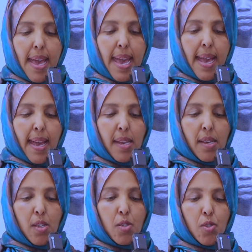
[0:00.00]

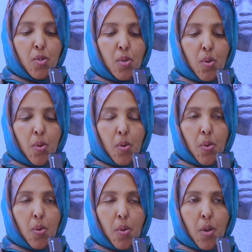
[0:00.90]
and
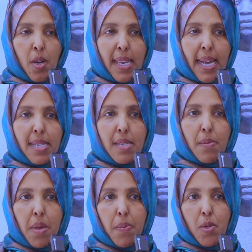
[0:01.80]
to
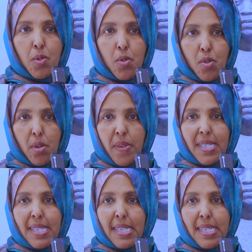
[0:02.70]
connect people to
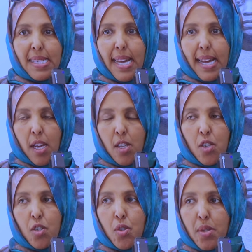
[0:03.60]
services that can
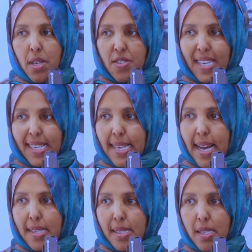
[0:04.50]
ensure their
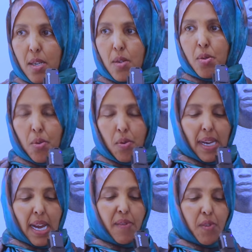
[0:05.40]
success through
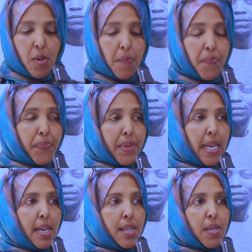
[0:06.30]
recovery.
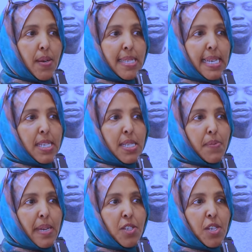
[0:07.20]
So as I just
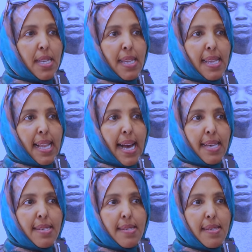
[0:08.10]
mentioned, in the
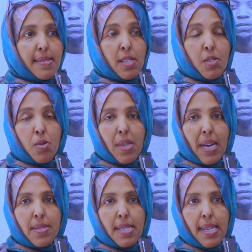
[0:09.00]
last, since
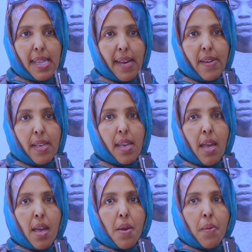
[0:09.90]
2011,
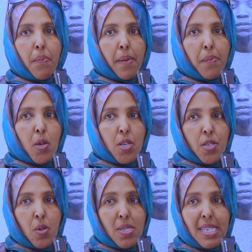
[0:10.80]
but more
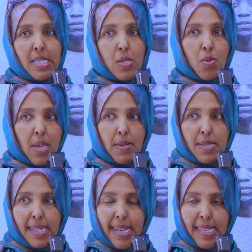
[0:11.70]
so since
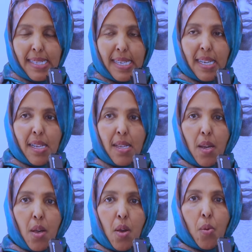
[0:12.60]
2019,
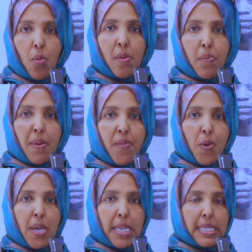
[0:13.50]
we've been
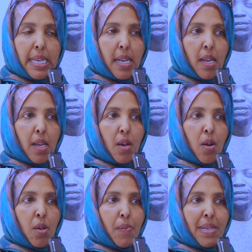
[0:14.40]
focusing
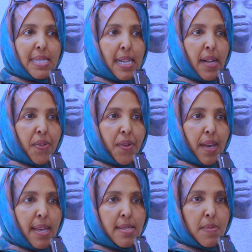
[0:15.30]
on mental health
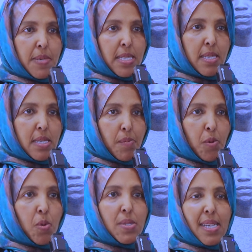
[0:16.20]
and substance
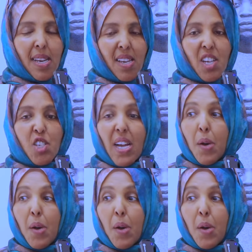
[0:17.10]
abuse and addiction